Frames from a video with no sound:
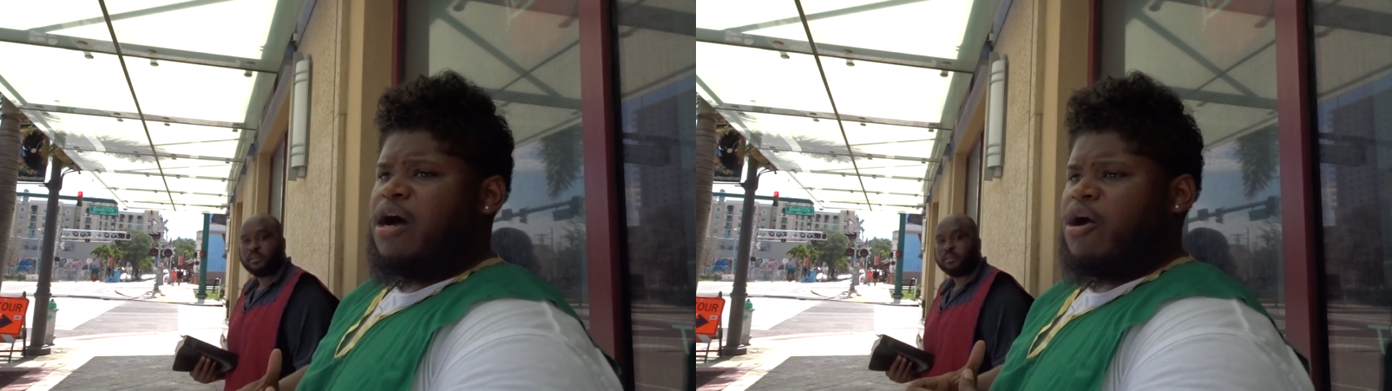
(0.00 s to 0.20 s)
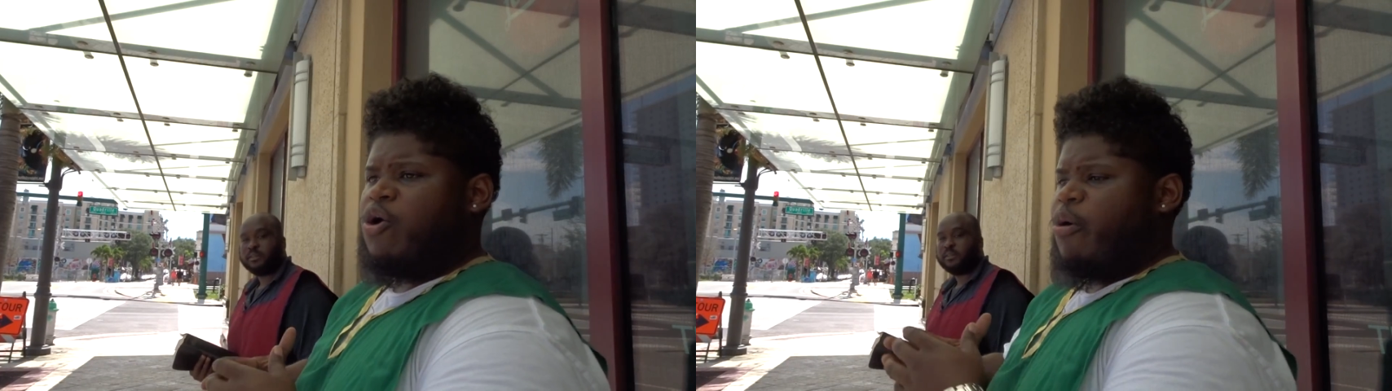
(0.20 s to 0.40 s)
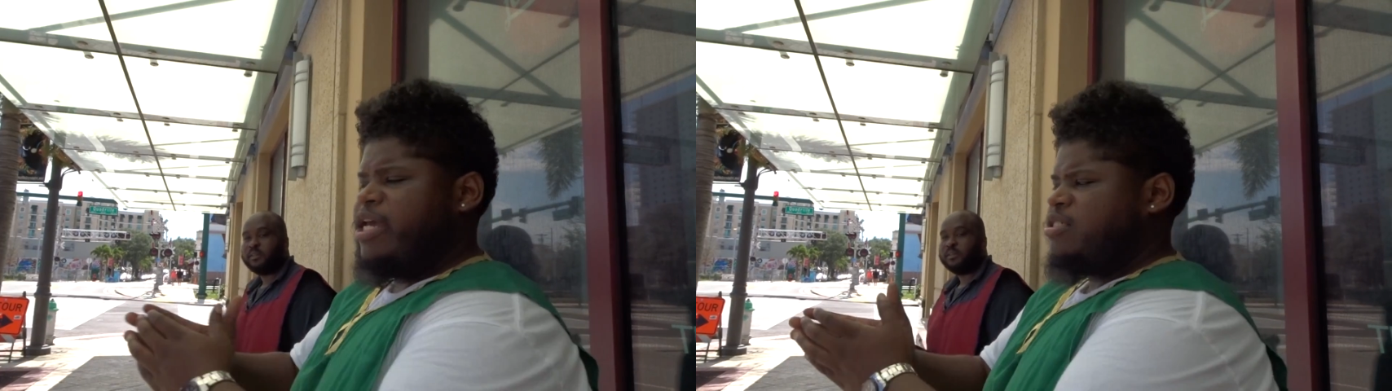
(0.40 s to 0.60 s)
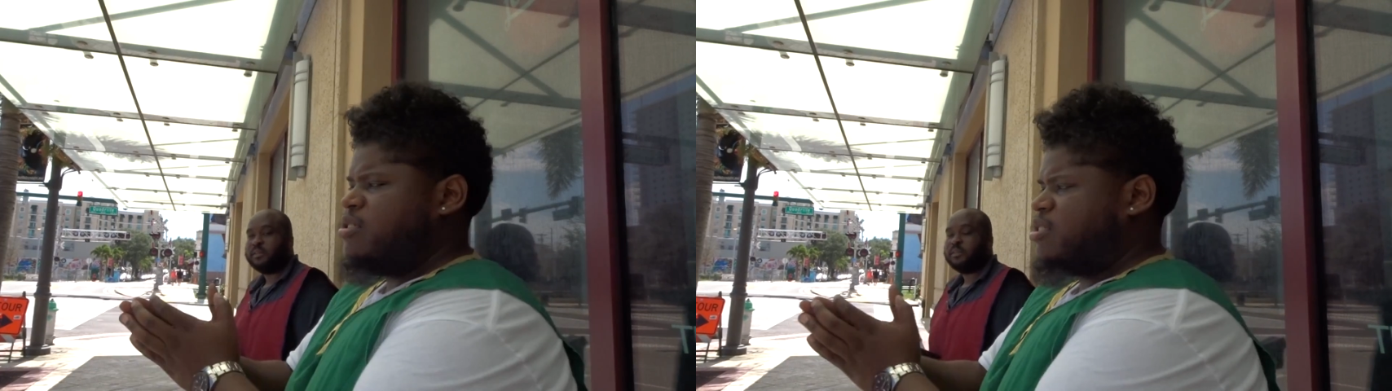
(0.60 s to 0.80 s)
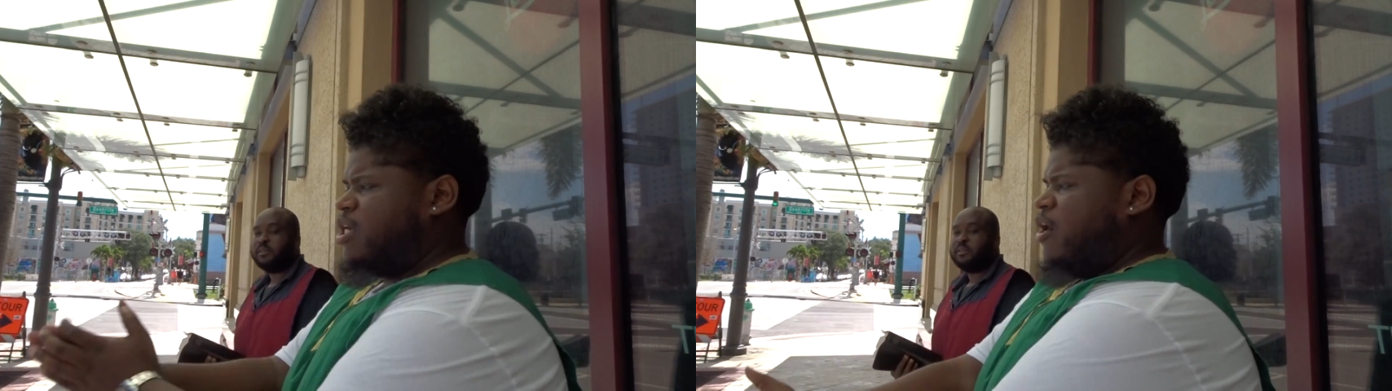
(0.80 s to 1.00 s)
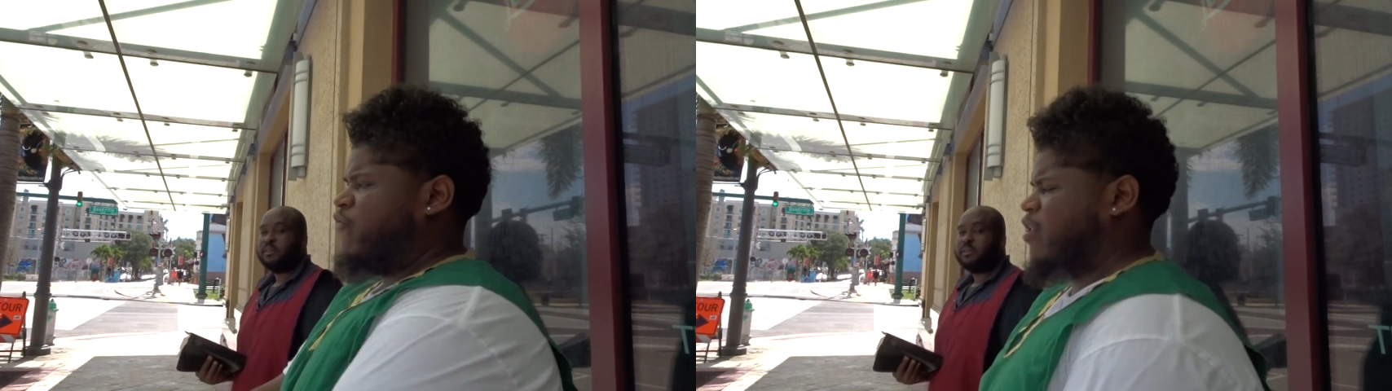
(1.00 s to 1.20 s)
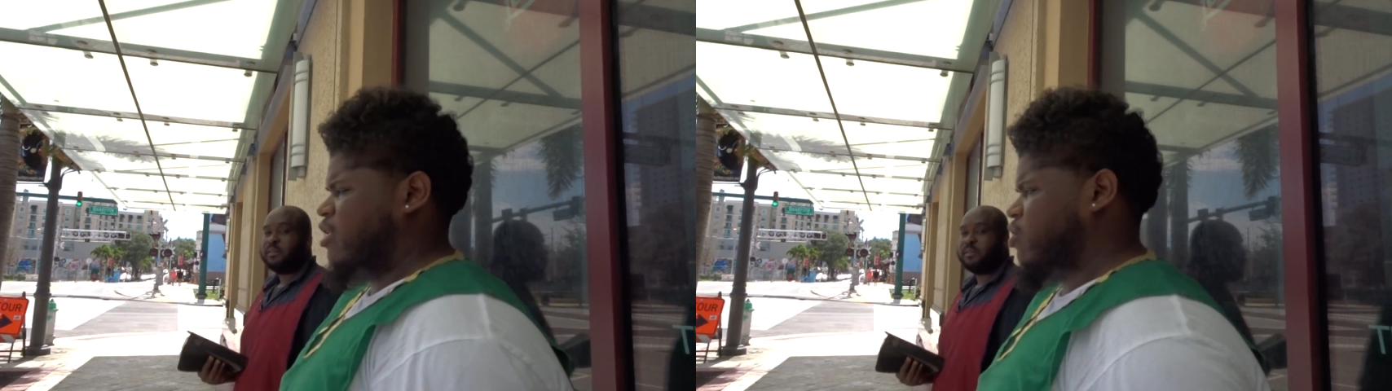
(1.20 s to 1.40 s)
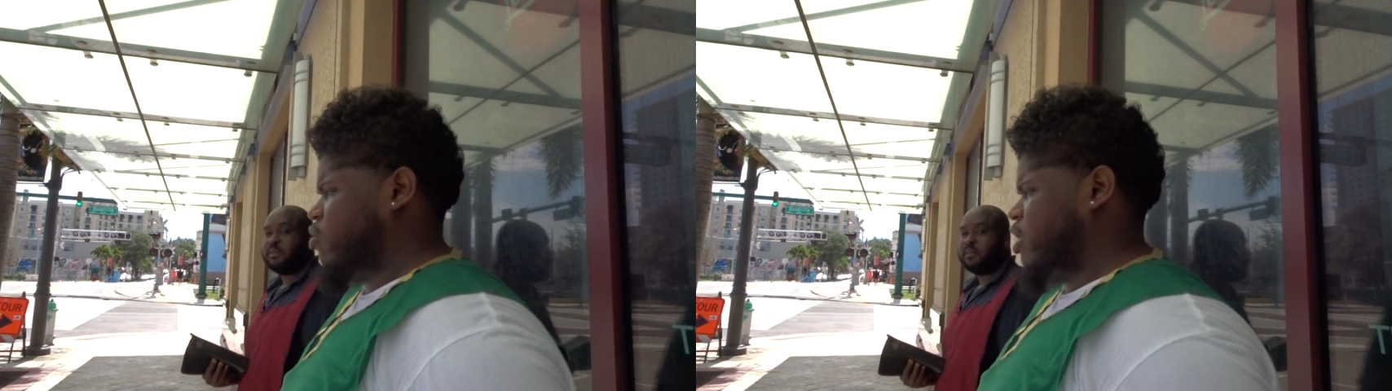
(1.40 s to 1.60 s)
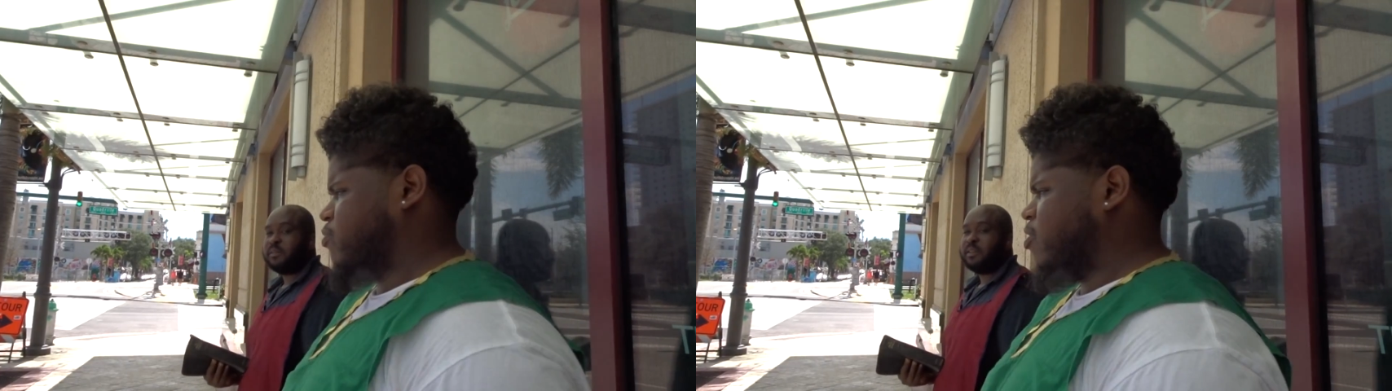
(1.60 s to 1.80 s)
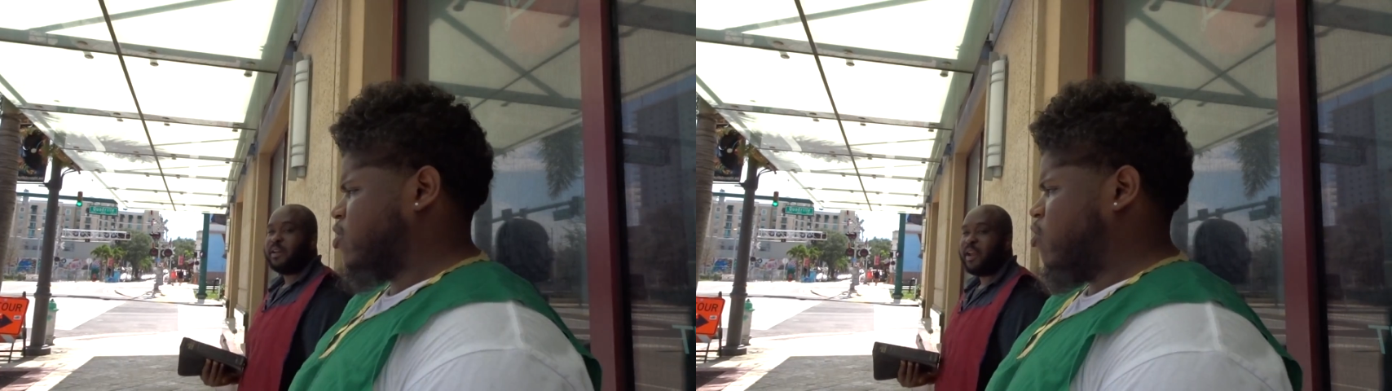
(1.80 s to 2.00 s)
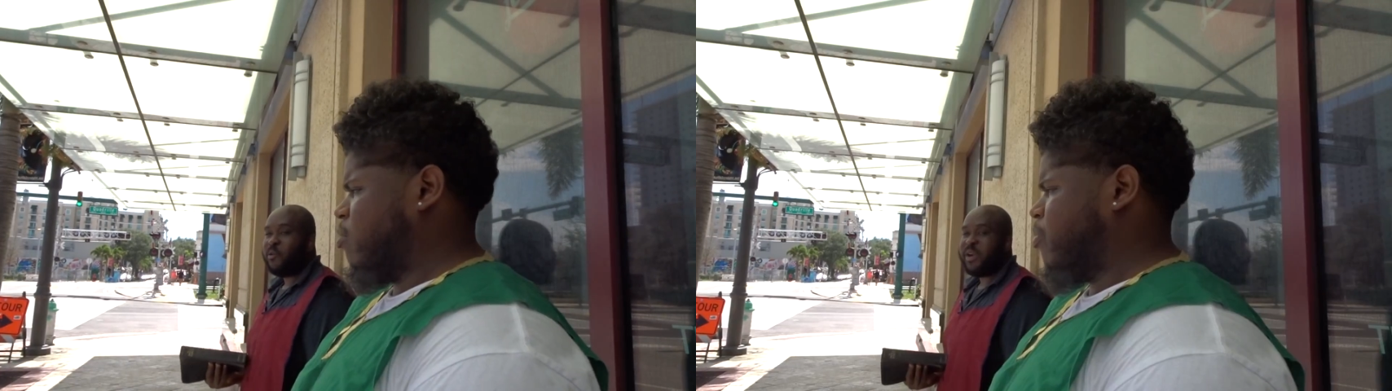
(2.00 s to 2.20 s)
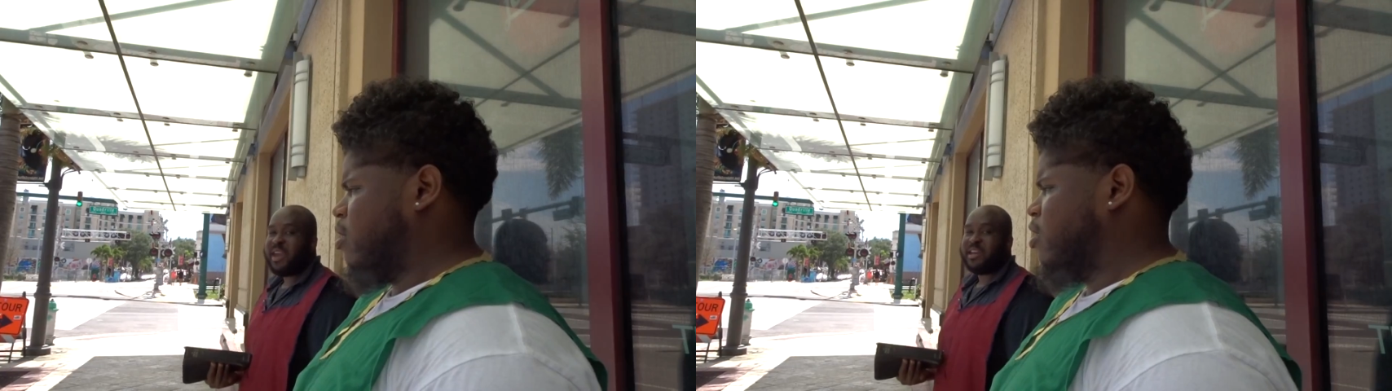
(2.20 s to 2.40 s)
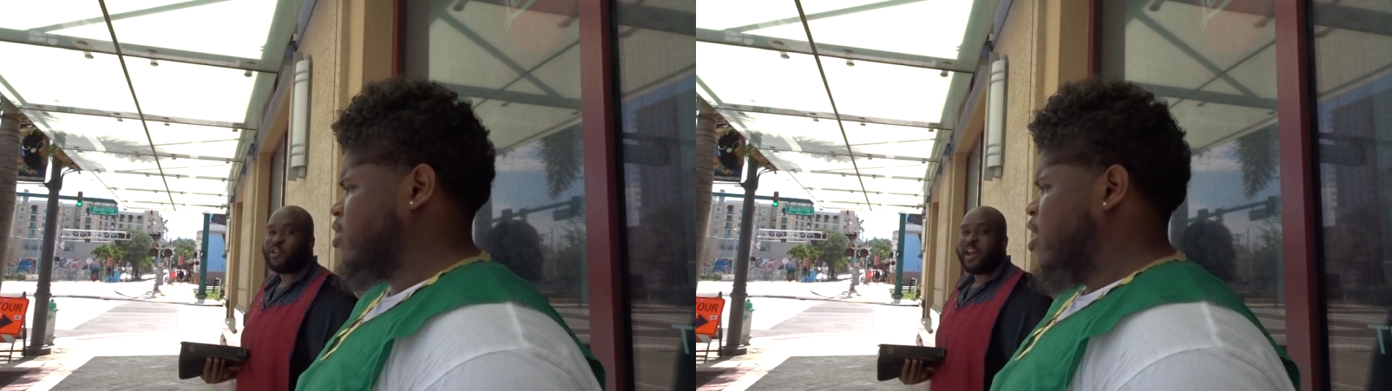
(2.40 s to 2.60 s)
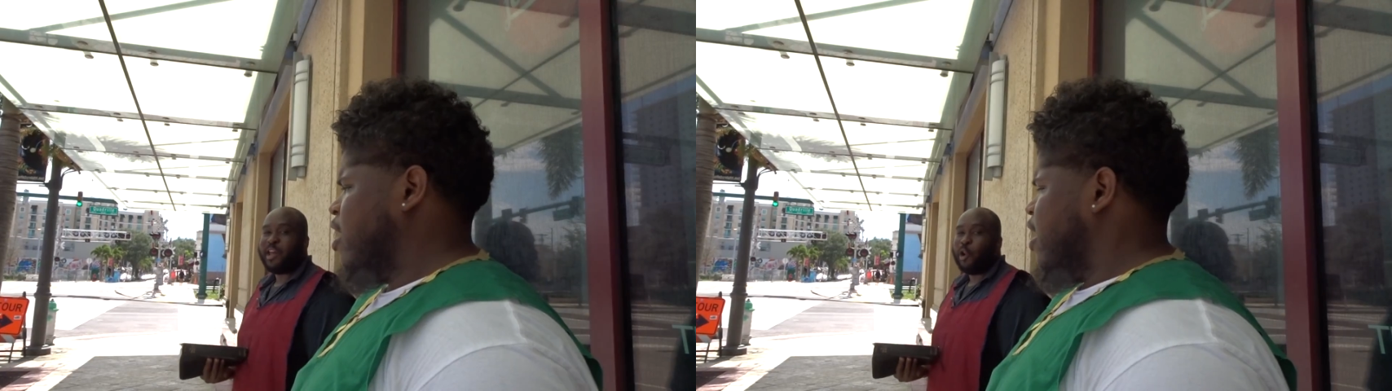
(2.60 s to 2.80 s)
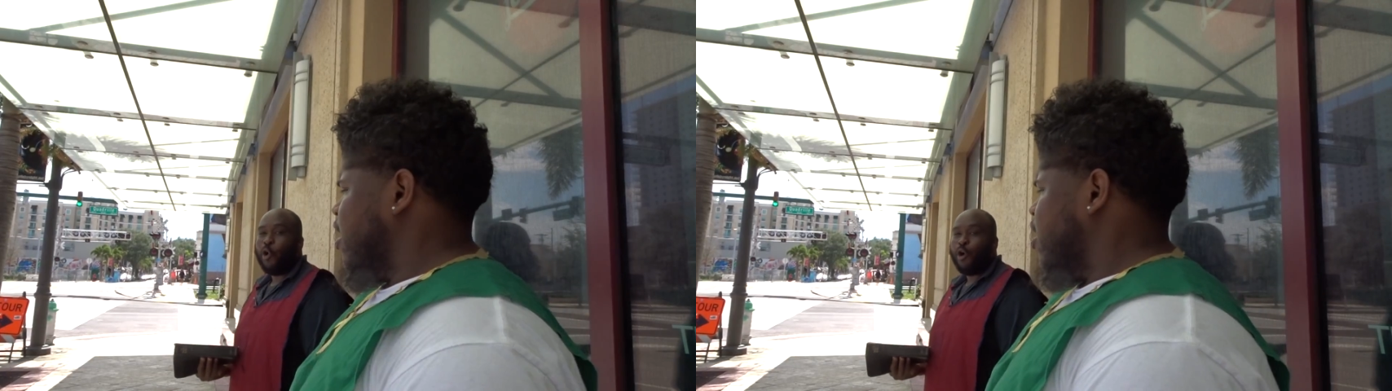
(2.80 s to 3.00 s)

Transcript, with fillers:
Speaker 1: a gracious gift that the Lord has bestowed upon we ain't us. trying to